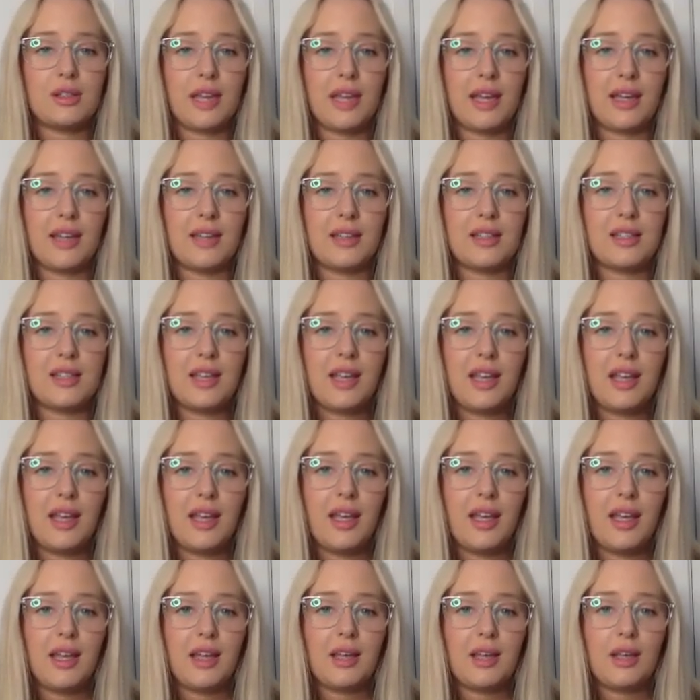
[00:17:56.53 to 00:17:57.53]
And,
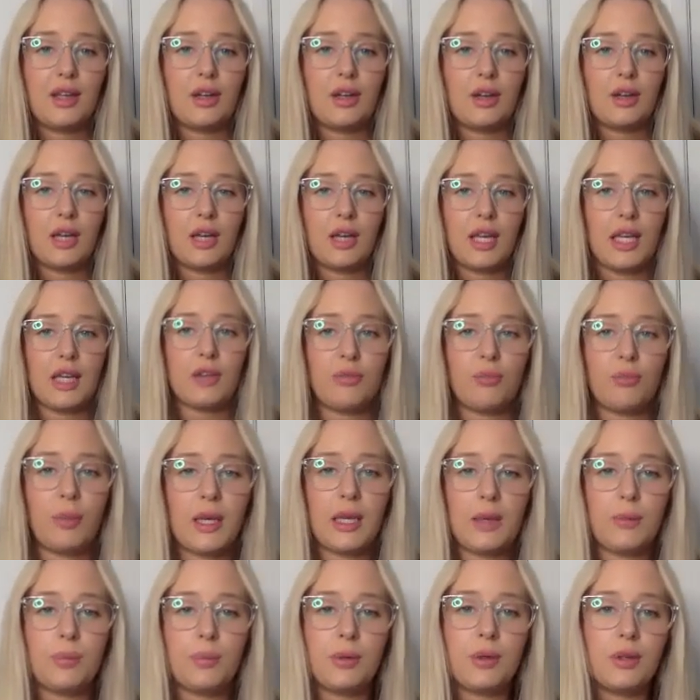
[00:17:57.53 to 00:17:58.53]
you know, if
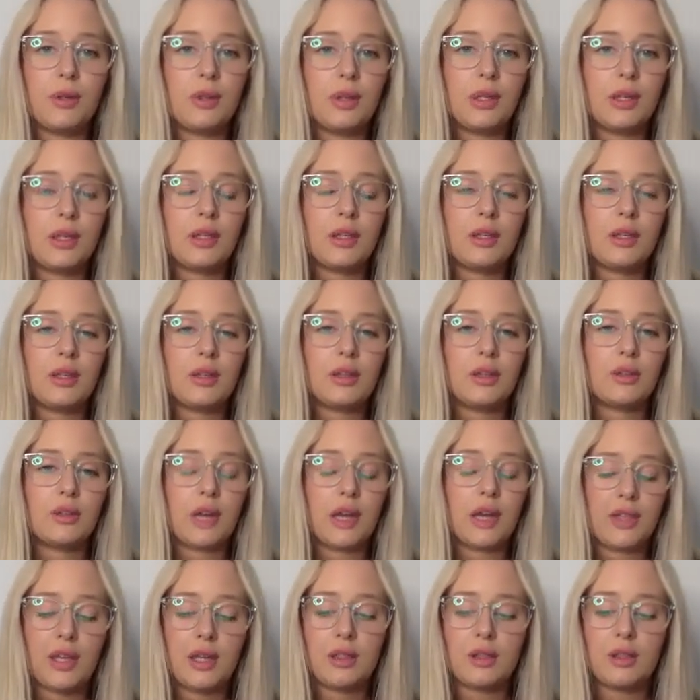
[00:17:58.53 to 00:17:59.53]
people, I
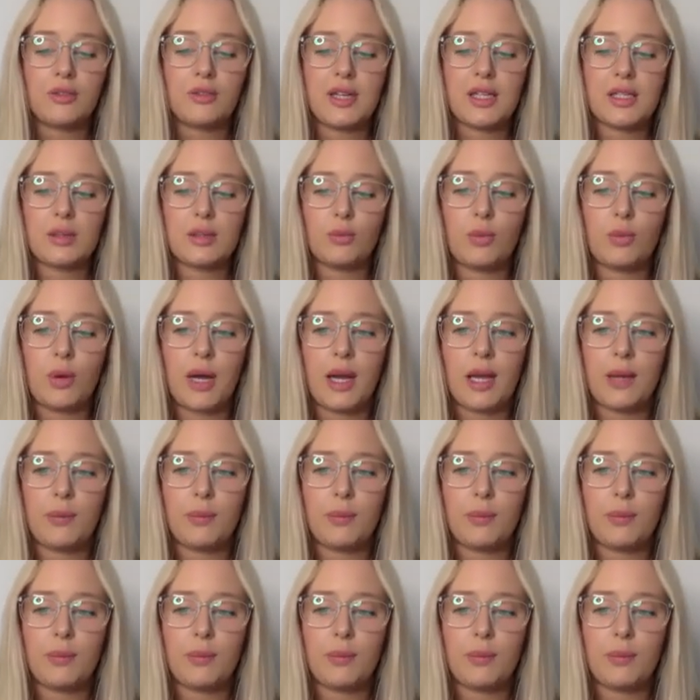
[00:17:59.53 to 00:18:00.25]
think the reason why